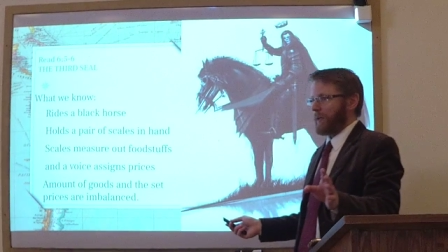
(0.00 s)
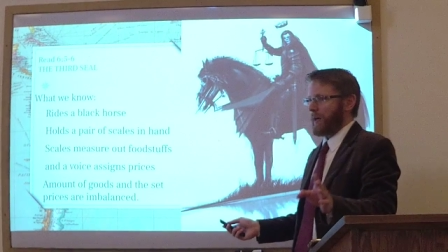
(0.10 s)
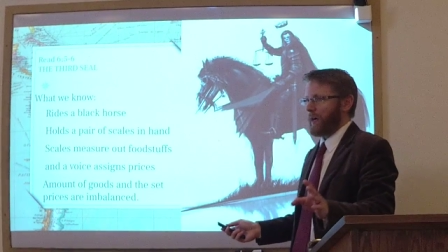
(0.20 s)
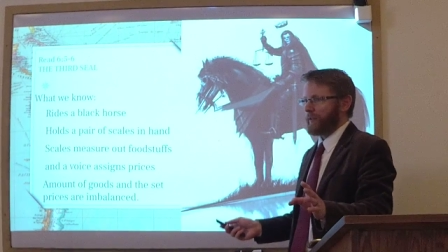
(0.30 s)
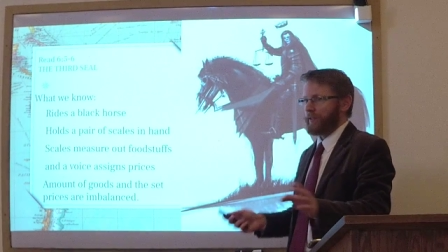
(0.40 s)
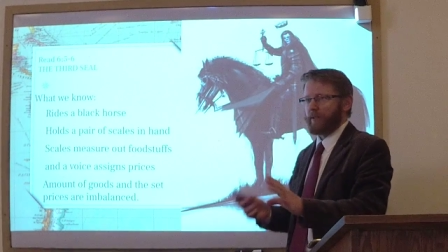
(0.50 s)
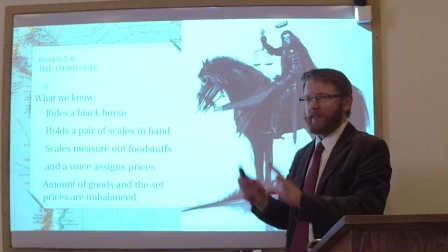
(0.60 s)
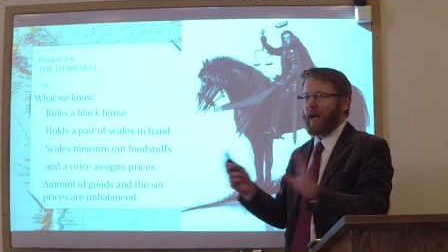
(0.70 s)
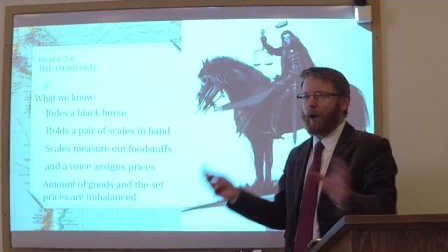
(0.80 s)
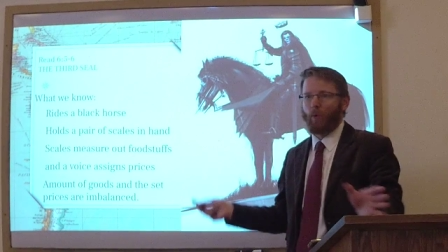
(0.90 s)
Uh, this is
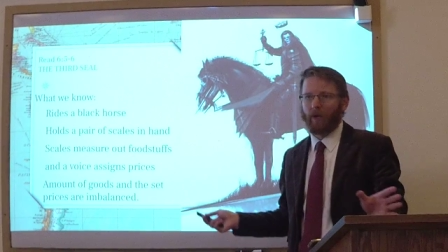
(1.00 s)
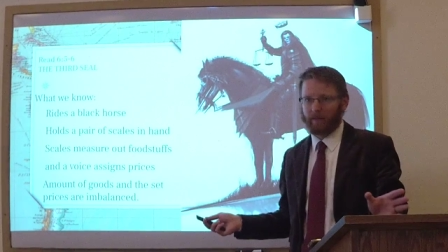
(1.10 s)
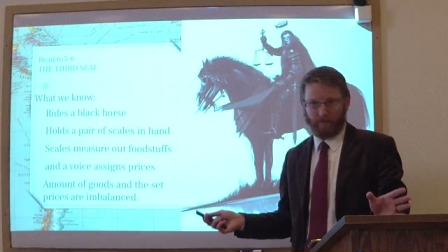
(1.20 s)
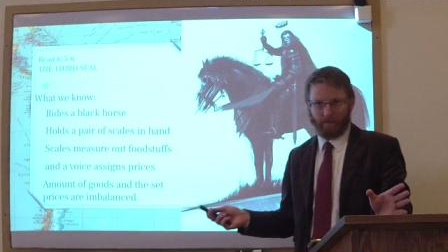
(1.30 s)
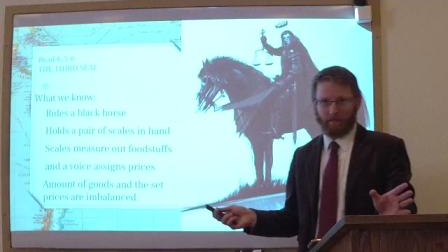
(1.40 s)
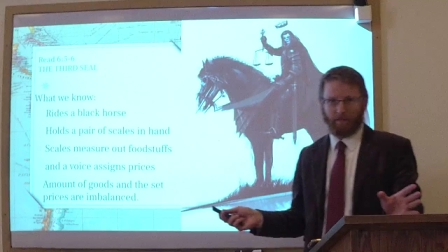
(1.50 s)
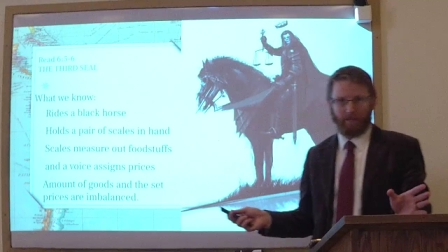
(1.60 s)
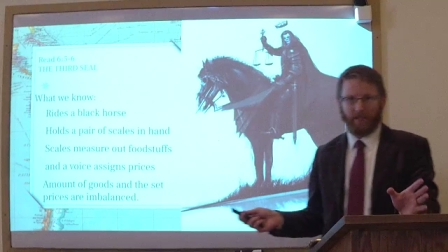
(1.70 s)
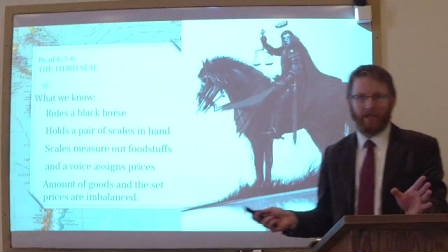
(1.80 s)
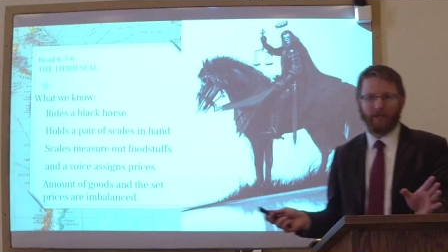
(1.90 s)
not what
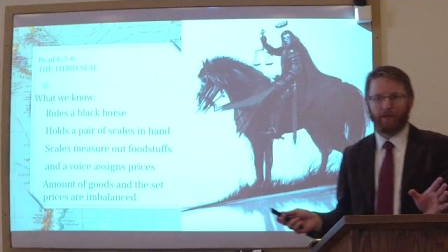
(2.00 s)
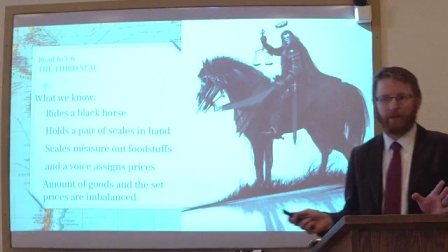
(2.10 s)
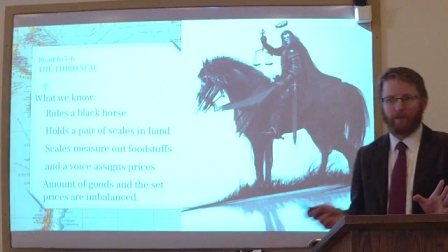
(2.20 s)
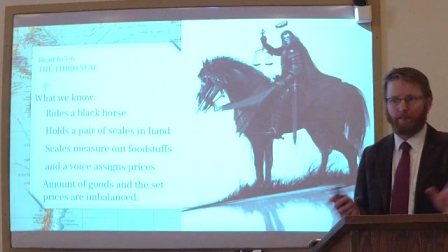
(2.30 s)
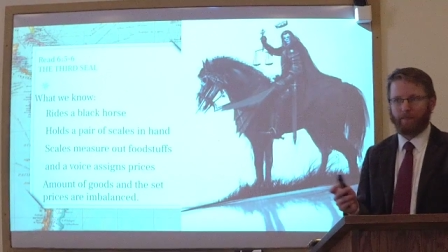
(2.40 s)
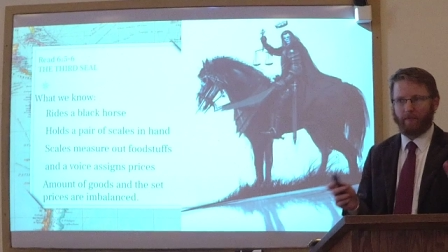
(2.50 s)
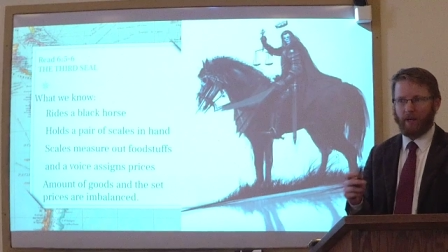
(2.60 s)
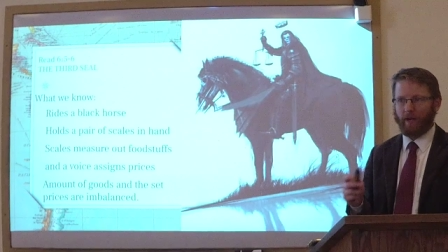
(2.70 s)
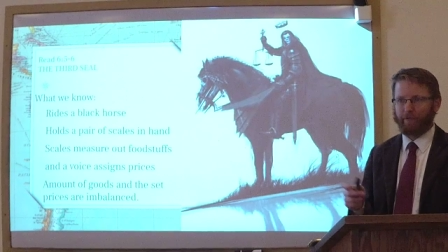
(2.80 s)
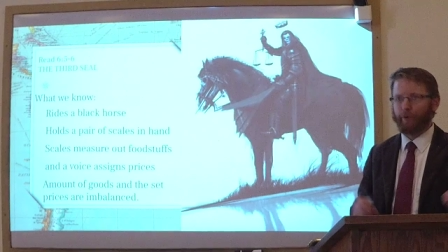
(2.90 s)
these
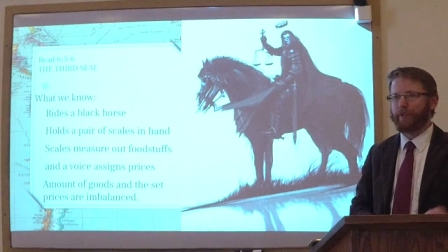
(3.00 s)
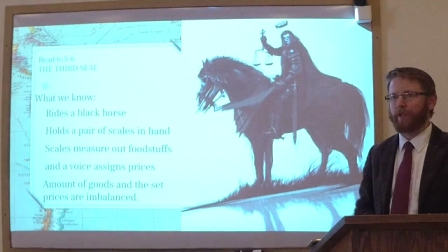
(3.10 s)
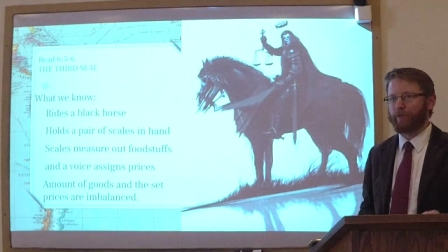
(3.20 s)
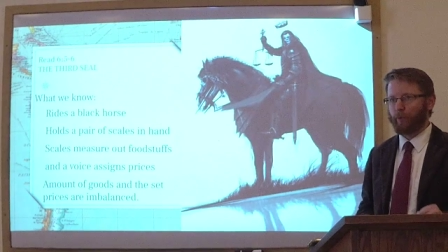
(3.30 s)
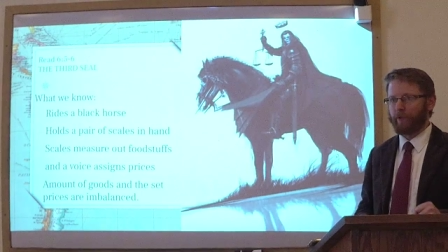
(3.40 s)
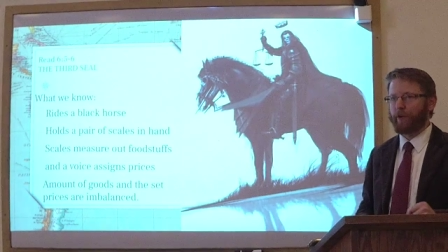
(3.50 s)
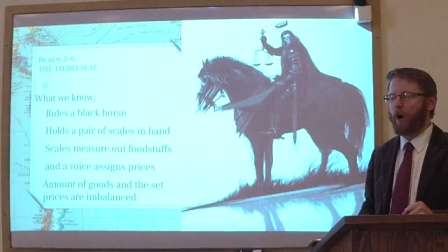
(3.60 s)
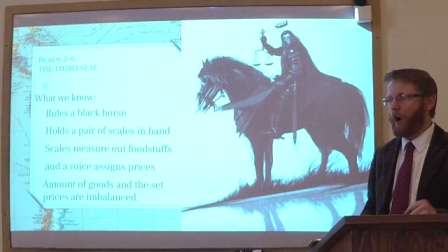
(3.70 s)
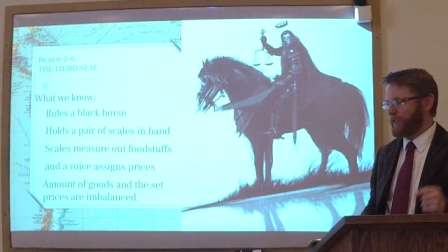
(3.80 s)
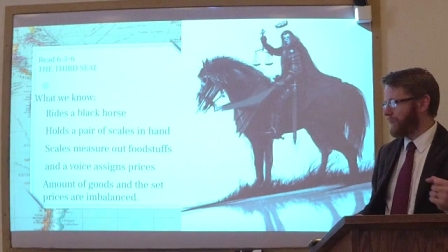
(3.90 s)
uh, foodstuffs would have
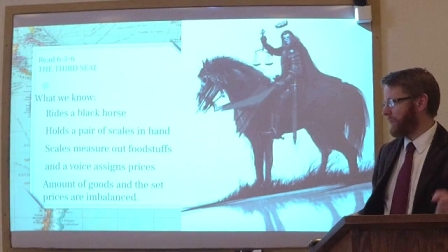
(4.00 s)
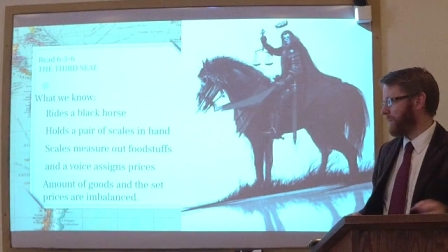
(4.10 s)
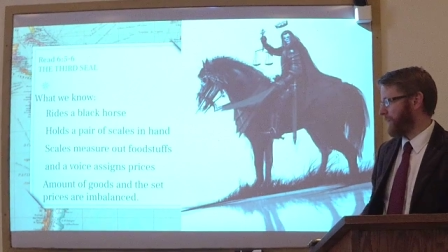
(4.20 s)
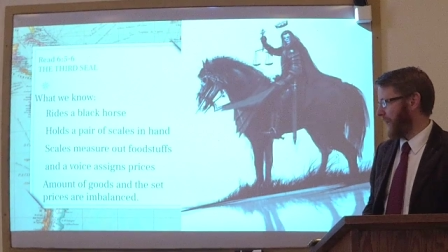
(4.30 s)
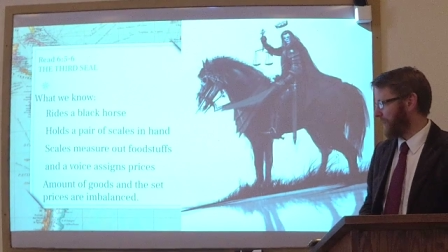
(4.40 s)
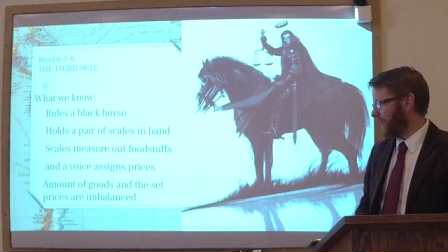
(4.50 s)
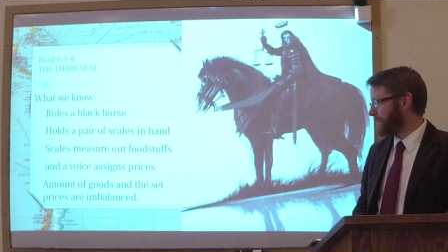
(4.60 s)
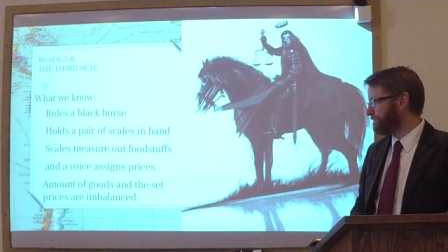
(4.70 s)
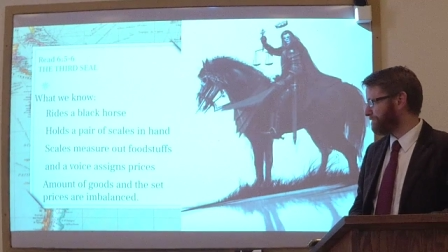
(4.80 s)
cost back then.